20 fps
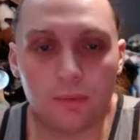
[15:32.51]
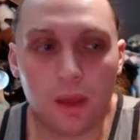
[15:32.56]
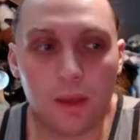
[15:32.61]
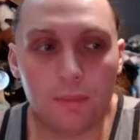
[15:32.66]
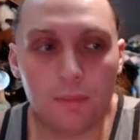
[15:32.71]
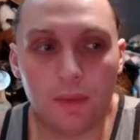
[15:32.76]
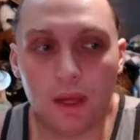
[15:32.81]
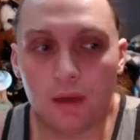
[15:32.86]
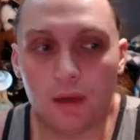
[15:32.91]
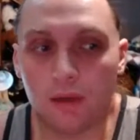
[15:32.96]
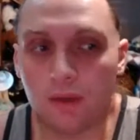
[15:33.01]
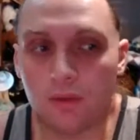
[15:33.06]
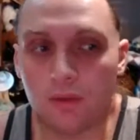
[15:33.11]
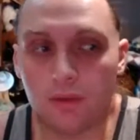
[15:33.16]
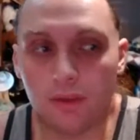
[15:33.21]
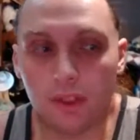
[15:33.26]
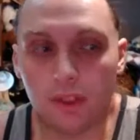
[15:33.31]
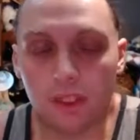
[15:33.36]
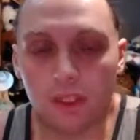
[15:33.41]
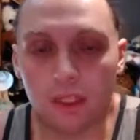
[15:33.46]
I'm not
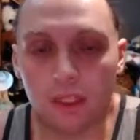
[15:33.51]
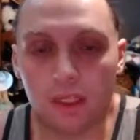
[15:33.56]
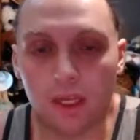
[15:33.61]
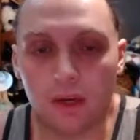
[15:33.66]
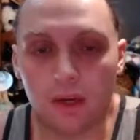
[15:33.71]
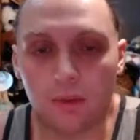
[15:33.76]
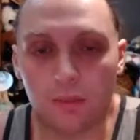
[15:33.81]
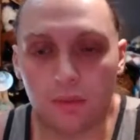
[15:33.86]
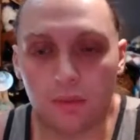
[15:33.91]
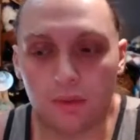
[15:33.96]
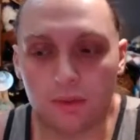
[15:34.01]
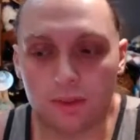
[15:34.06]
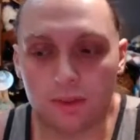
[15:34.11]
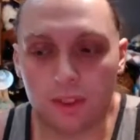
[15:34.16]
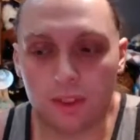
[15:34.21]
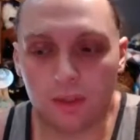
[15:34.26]
usually the down person.